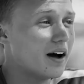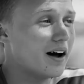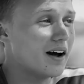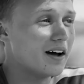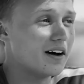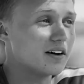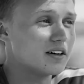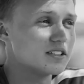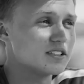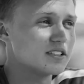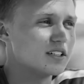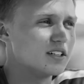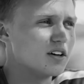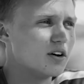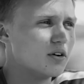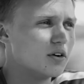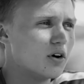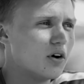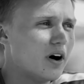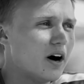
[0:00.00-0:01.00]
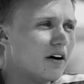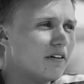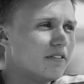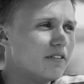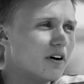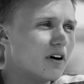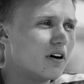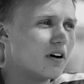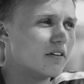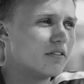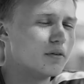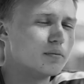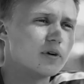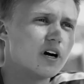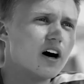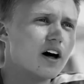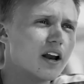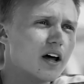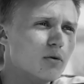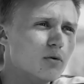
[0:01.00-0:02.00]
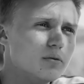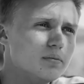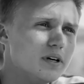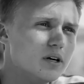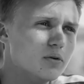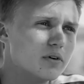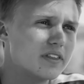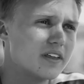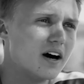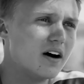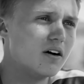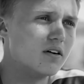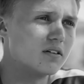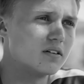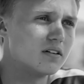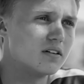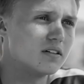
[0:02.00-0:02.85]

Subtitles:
I honestly don't know how far from God I would be without